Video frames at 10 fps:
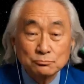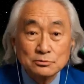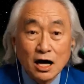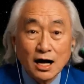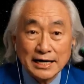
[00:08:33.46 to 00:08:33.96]

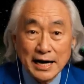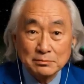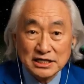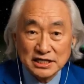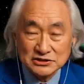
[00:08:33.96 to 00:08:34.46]
When you see the
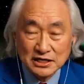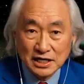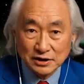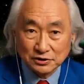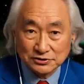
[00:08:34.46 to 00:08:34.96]
Milky
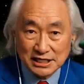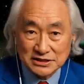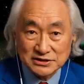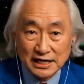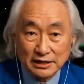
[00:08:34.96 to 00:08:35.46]
Way in the night
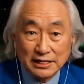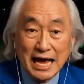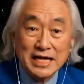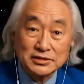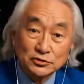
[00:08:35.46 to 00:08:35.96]
sky,
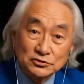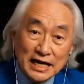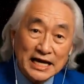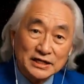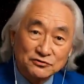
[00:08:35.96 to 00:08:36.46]
that's
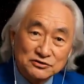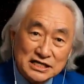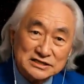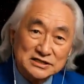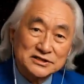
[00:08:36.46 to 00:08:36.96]
the
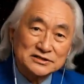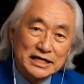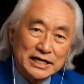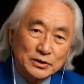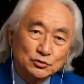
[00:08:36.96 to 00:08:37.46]
next
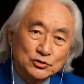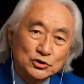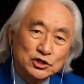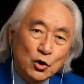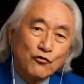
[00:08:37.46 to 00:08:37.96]
spiral arm
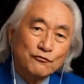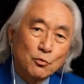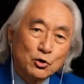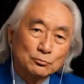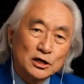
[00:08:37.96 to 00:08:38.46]
over.
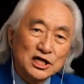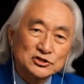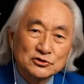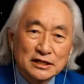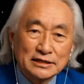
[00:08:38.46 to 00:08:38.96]

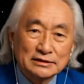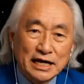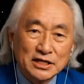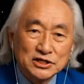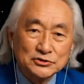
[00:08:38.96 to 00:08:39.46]
Anyway,
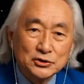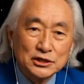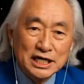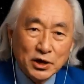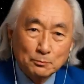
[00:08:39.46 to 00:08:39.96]
3I
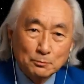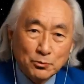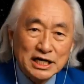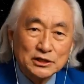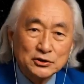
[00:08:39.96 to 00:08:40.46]
Atlas came
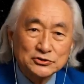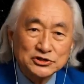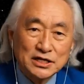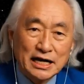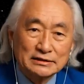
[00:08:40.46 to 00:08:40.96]
from the
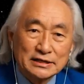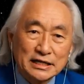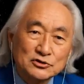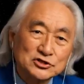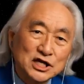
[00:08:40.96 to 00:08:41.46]
direction of this
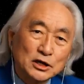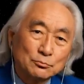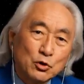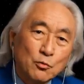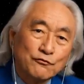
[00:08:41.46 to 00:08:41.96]
bright
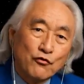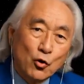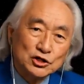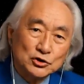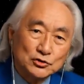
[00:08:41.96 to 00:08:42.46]
core in the
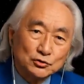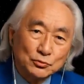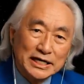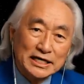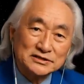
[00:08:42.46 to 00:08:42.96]
middle.
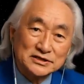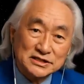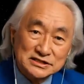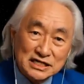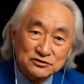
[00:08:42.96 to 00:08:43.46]
It's
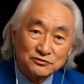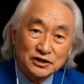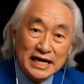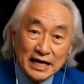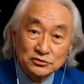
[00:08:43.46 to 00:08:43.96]
bright because
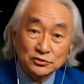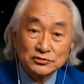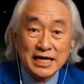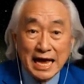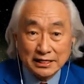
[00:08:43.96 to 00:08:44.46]
it's
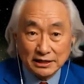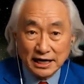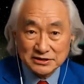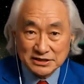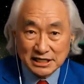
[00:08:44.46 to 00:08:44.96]
full of
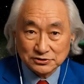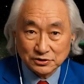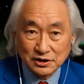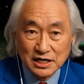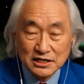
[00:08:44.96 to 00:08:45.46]
stars, and they're
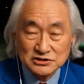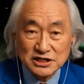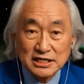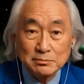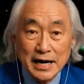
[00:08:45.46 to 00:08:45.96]
packed
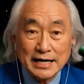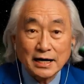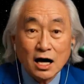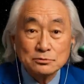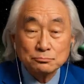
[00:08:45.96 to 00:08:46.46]
together
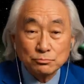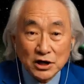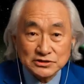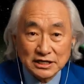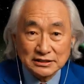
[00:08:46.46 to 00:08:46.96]
much more
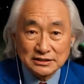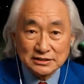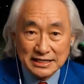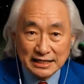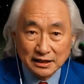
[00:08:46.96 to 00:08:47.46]
tightly than
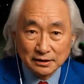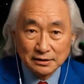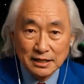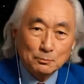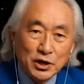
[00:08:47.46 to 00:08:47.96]
the ones
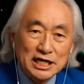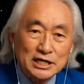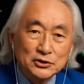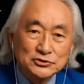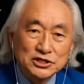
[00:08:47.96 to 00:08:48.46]
in our
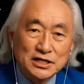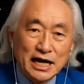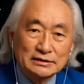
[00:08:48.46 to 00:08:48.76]
neighborhood.